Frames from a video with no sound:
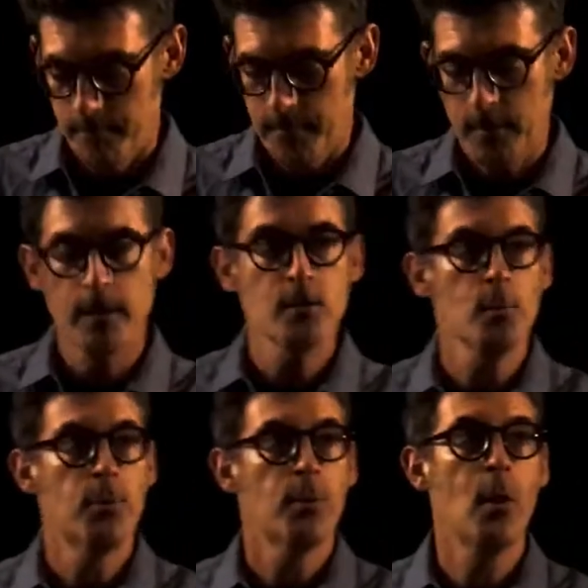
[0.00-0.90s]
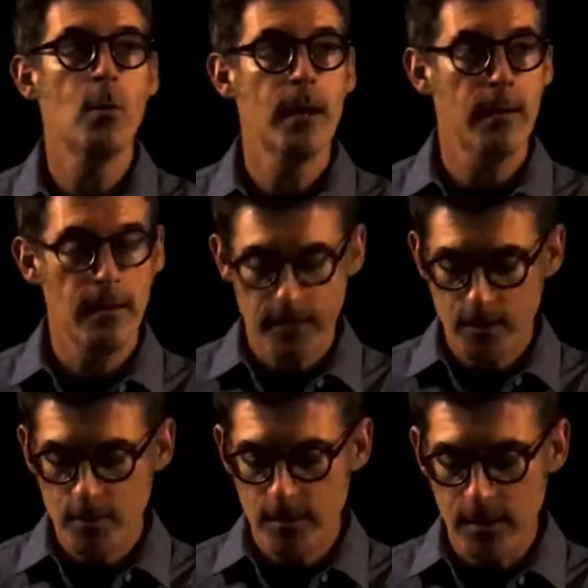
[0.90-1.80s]
Okay, so prokaryotic and
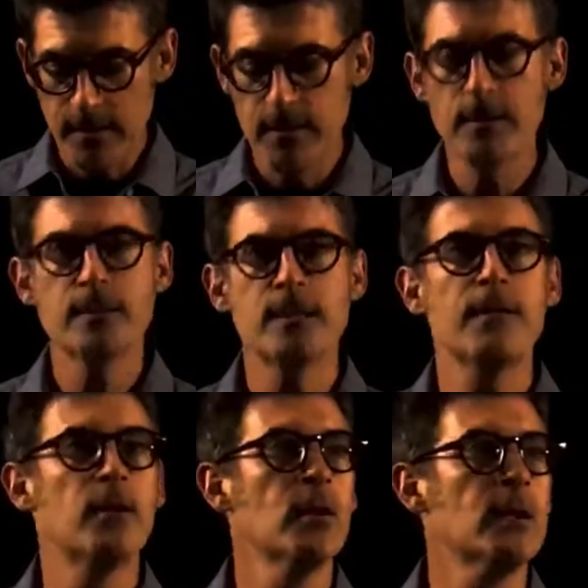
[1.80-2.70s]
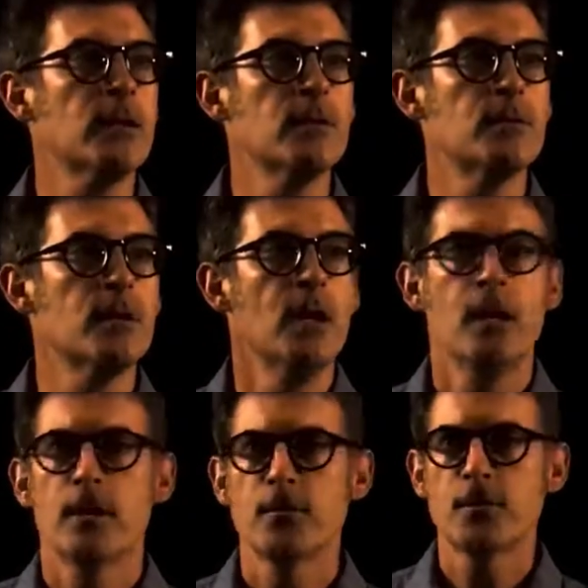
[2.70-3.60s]
eukaryotic. Now you can see if you look at those
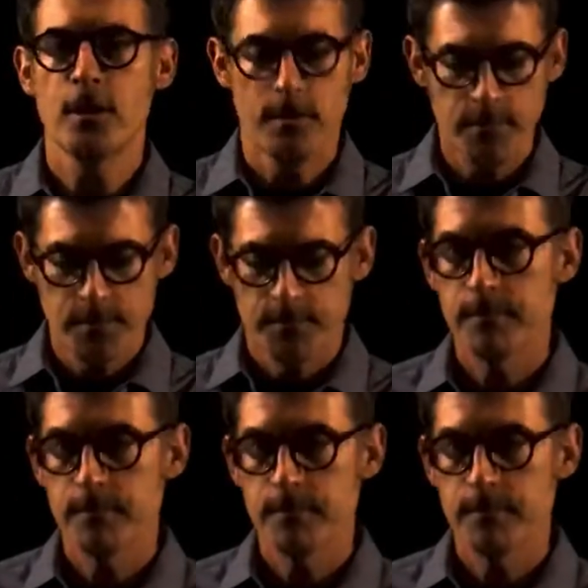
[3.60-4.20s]
terms.